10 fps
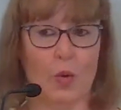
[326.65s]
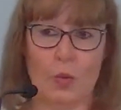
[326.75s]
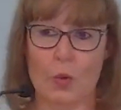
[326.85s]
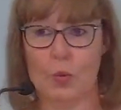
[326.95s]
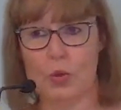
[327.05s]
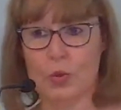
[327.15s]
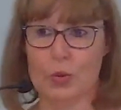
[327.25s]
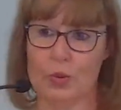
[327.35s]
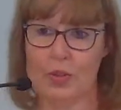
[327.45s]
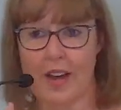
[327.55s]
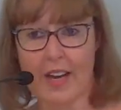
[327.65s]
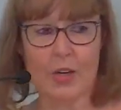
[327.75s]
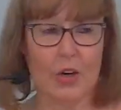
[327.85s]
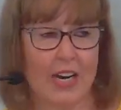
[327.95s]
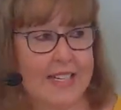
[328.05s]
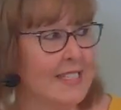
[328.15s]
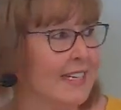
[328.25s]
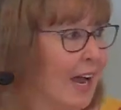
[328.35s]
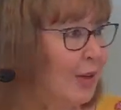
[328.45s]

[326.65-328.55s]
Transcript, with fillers: a woo-woo kind of crazy